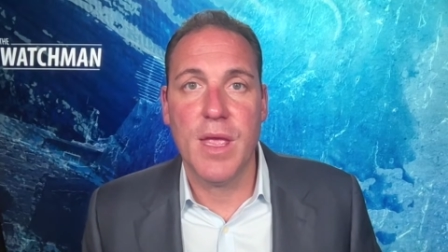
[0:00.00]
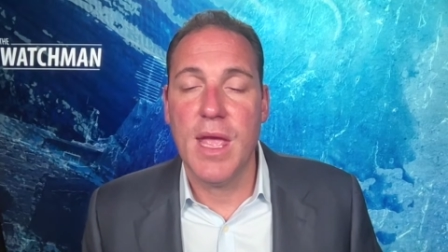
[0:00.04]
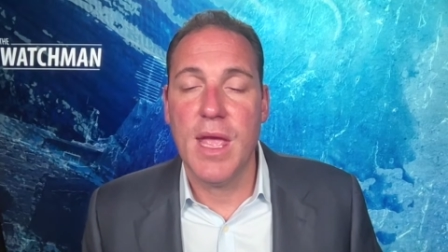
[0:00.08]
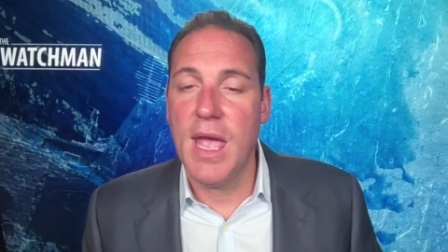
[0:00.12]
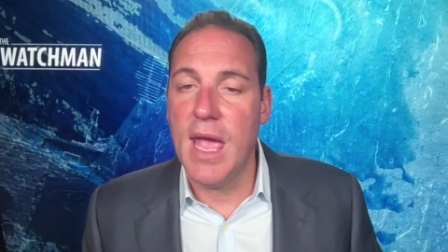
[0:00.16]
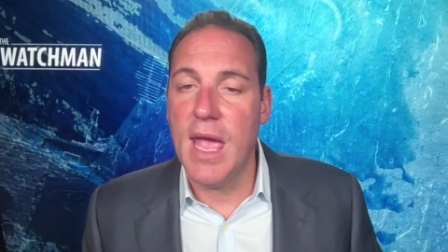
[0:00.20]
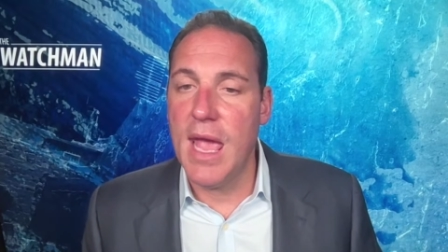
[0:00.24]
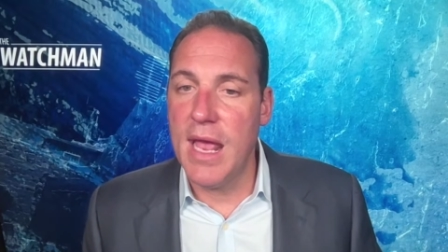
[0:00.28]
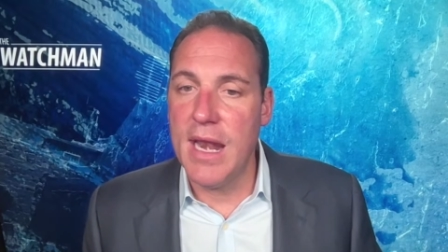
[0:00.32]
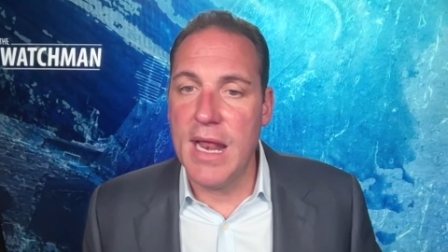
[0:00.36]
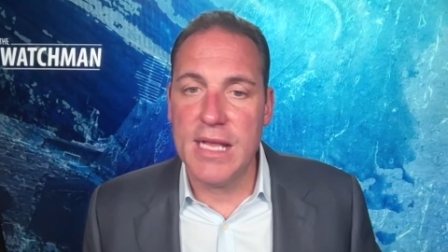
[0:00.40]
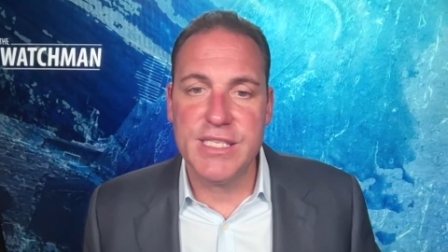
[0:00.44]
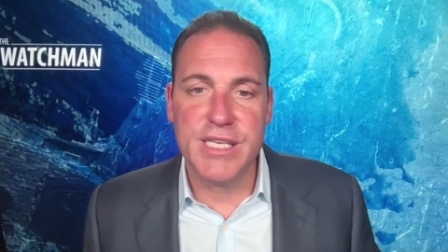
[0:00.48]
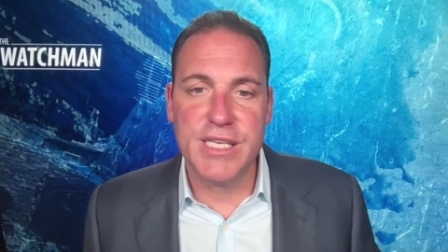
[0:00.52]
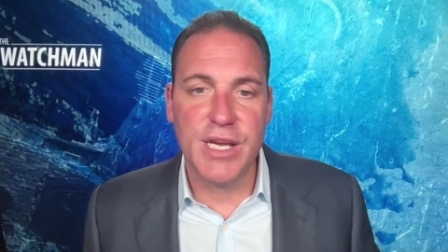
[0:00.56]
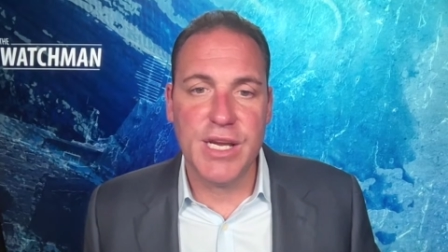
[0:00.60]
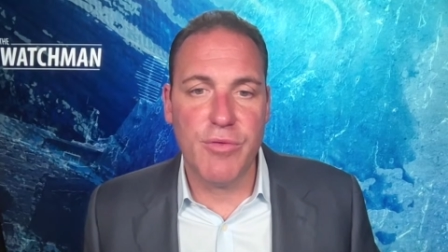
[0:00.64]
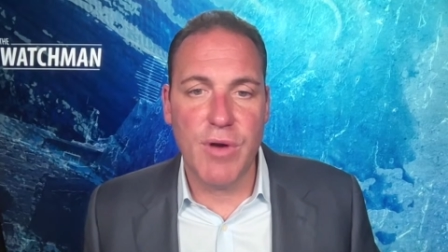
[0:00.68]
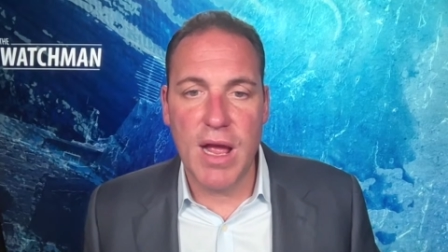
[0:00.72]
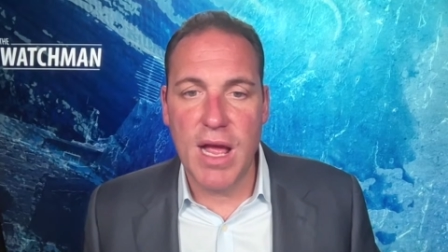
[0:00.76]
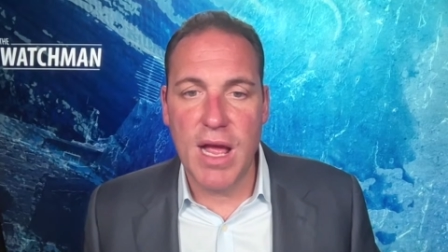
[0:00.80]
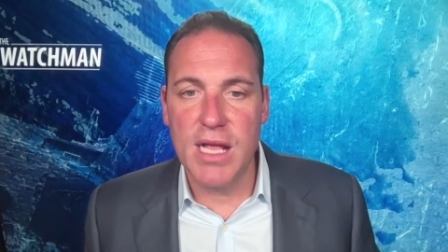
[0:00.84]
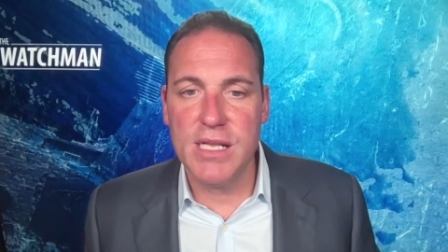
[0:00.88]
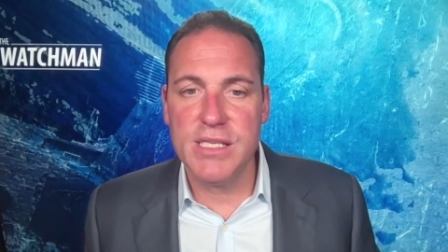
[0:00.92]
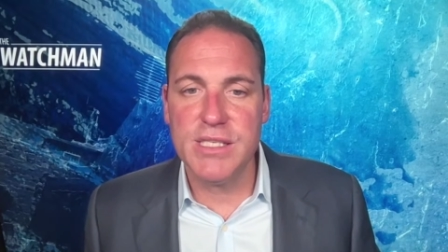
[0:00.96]
And as
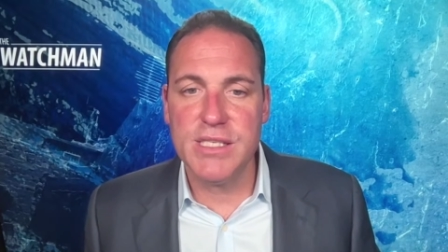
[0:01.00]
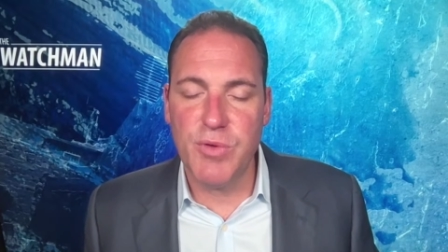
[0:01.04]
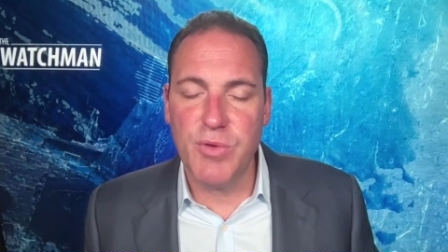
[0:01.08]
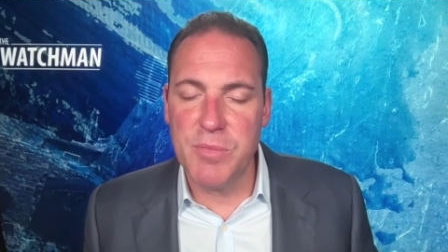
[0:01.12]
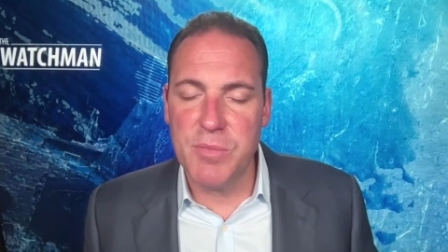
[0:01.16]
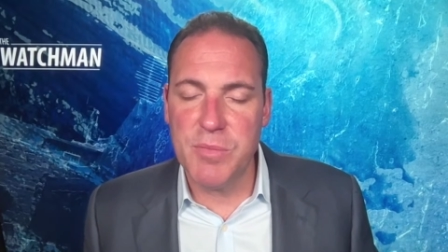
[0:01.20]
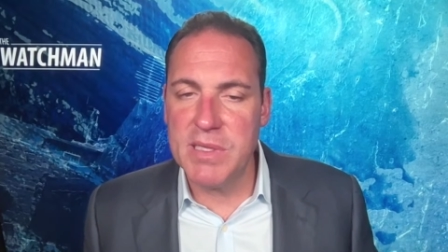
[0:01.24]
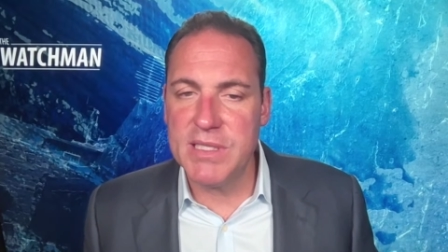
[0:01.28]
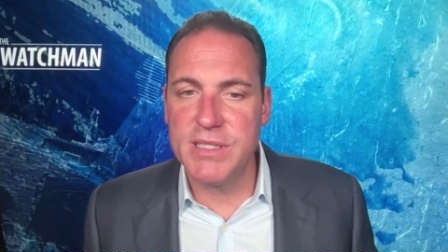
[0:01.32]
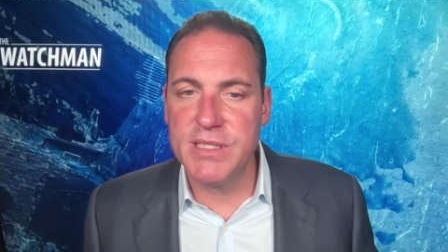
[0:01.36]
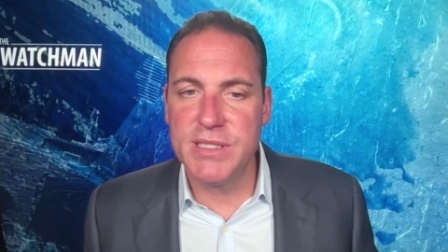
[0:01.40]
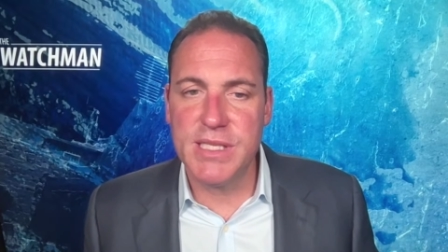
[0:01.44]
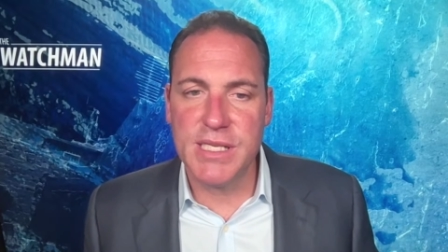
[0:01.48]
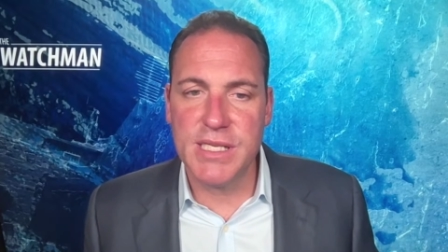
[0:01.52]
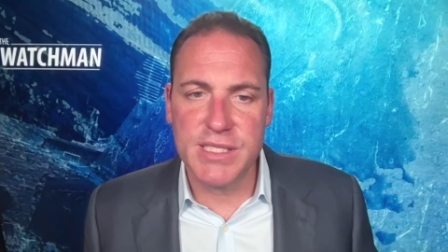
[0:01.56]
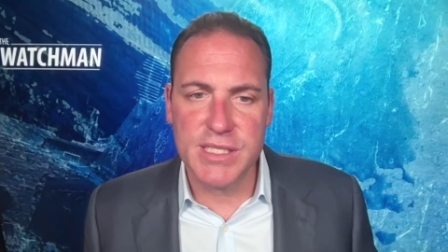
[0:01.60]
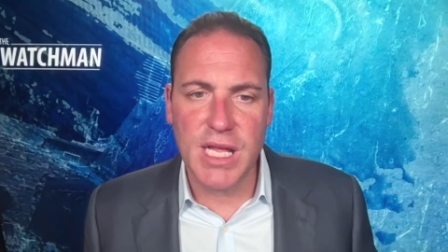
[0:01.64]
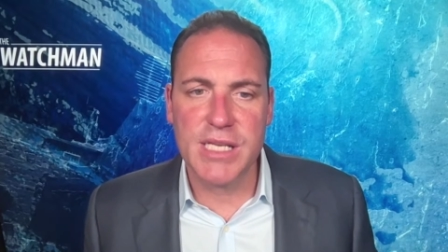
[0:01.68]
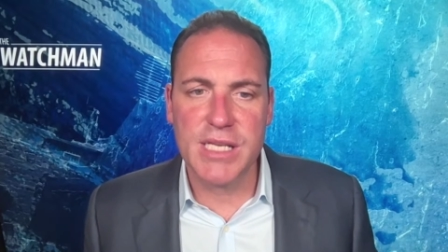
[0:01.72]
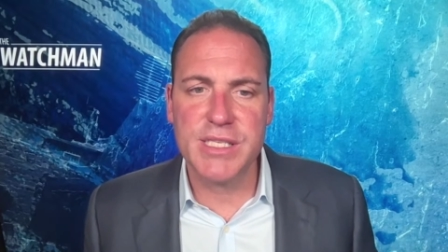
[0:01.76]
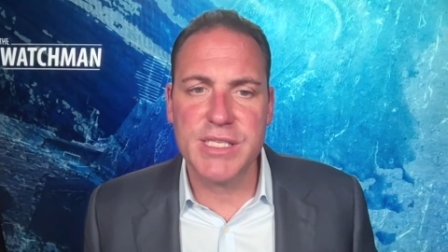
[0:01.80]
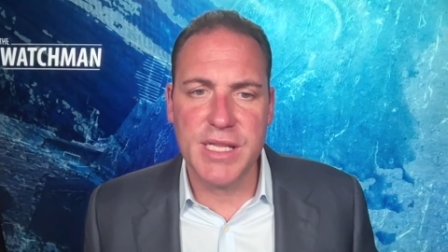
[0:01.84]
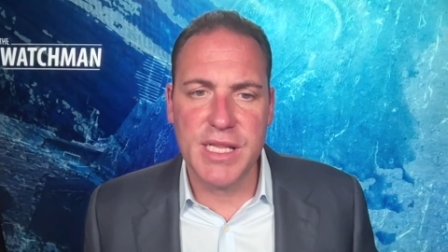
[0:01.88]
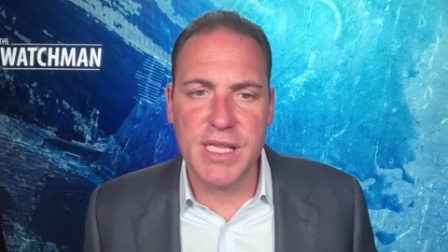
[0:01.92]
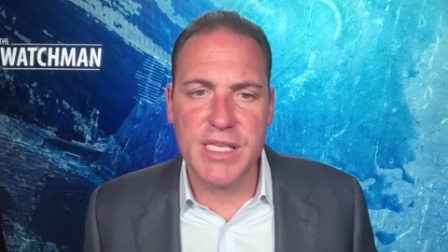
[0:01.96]
Iran's, we've been
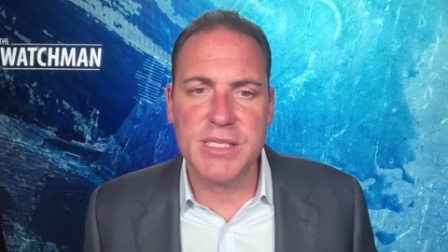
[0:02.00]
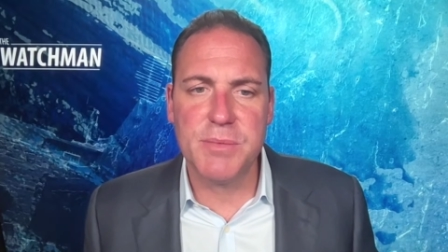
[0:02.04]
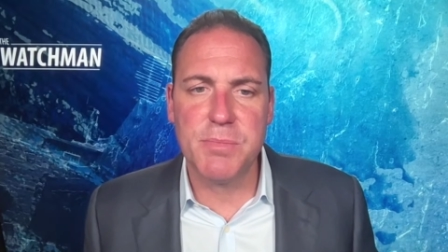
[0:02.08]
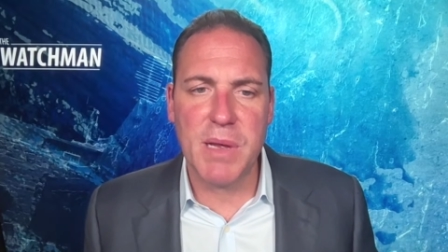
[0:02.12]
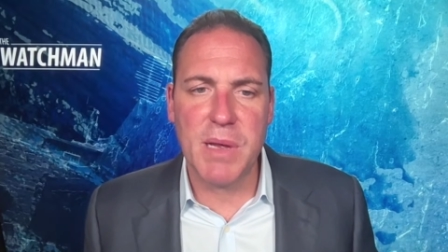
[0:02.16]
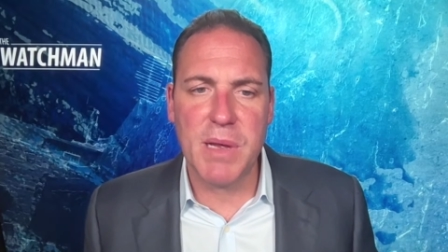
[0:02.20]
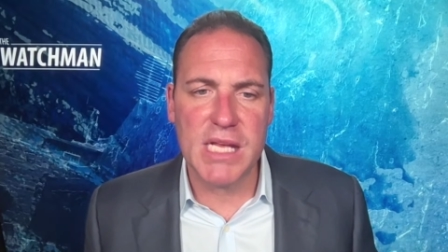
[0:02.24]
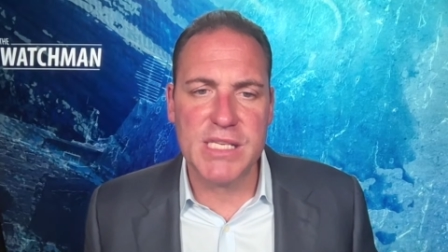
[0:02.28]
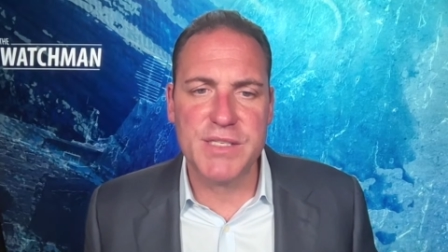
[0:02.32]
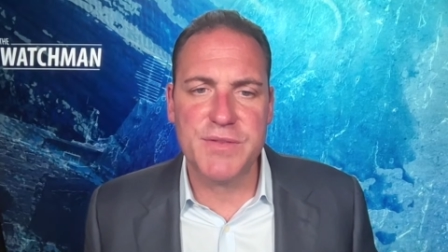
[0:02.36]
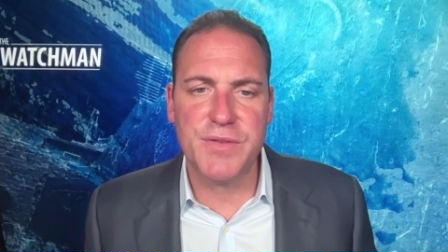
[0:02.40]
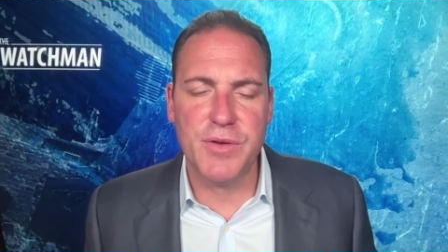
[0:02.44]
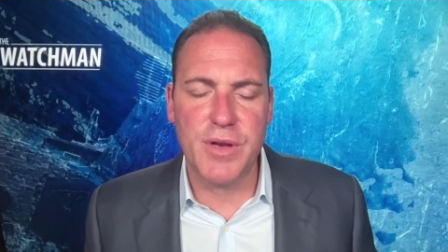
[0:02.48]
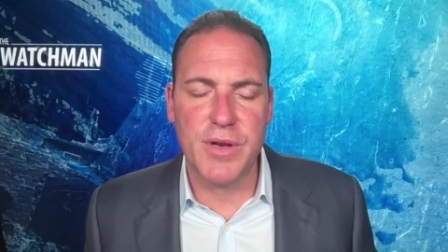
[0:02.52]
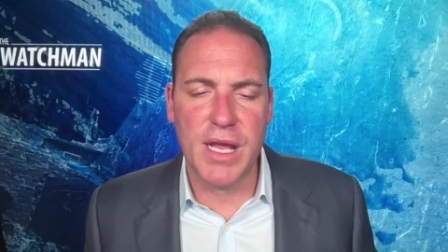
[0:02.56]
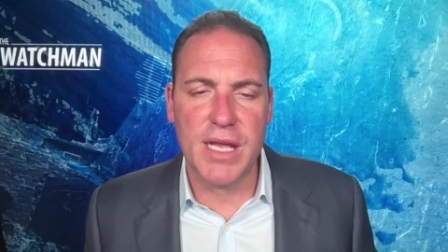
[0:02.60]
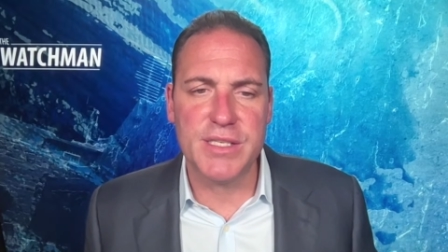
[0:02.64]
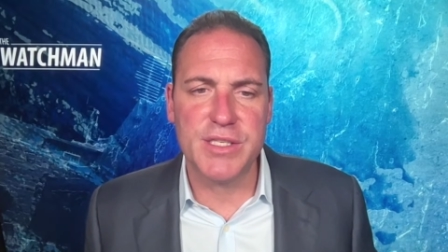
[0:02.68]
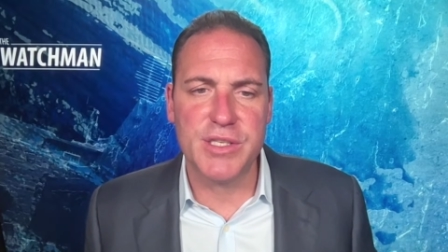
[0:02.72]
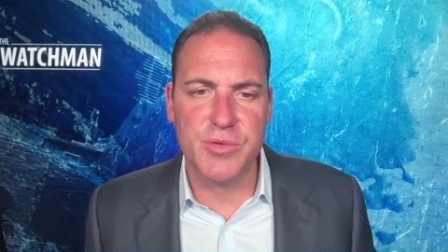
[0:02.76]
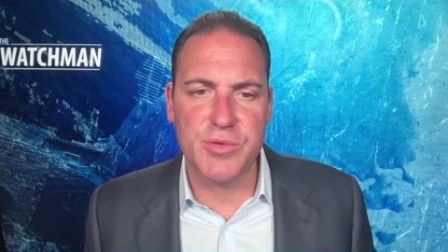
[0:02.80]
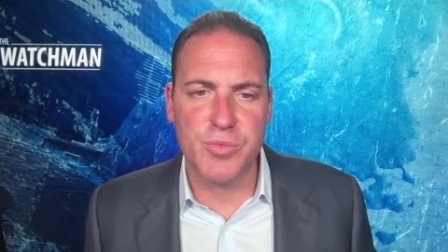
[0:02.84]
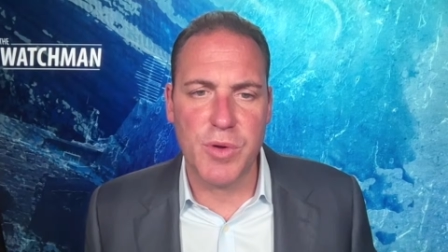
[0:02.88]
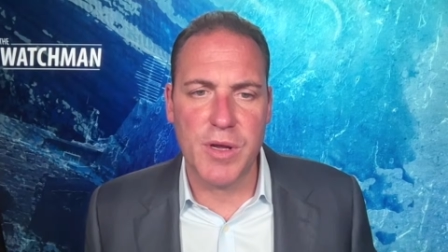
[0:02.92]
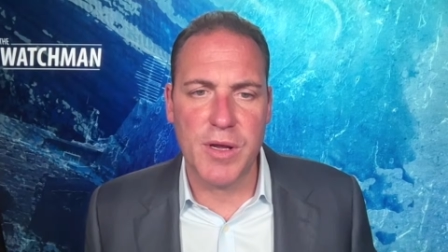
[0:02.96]
discussing this the past few days
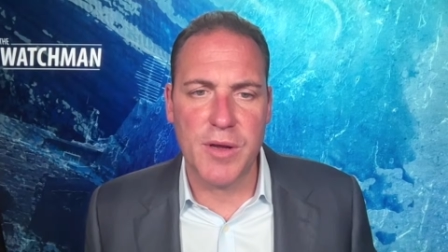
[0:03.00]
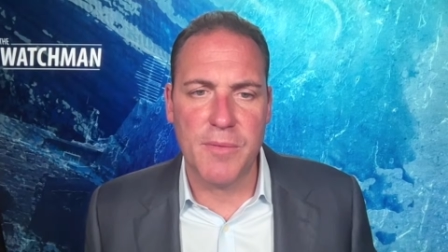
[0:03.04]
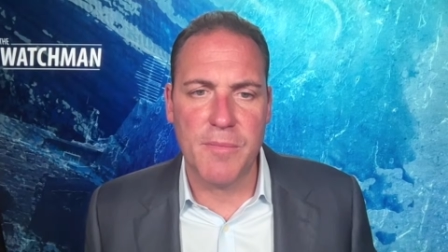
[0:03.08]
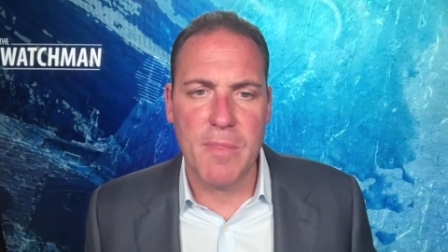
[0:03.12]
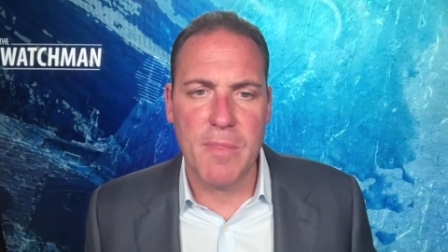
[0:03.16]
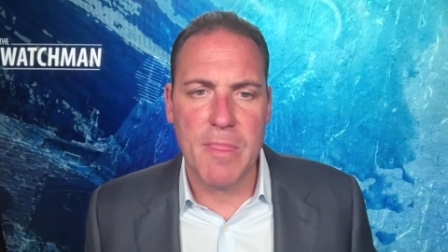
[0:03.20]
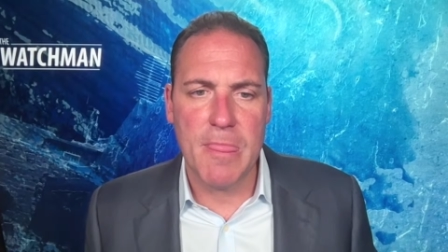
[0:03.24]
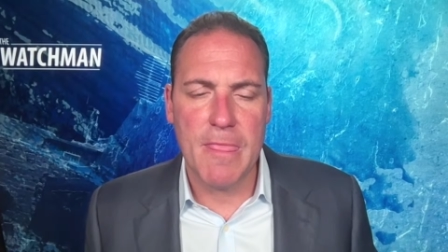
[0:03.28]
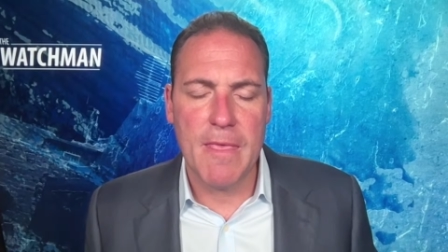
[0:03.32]
as well,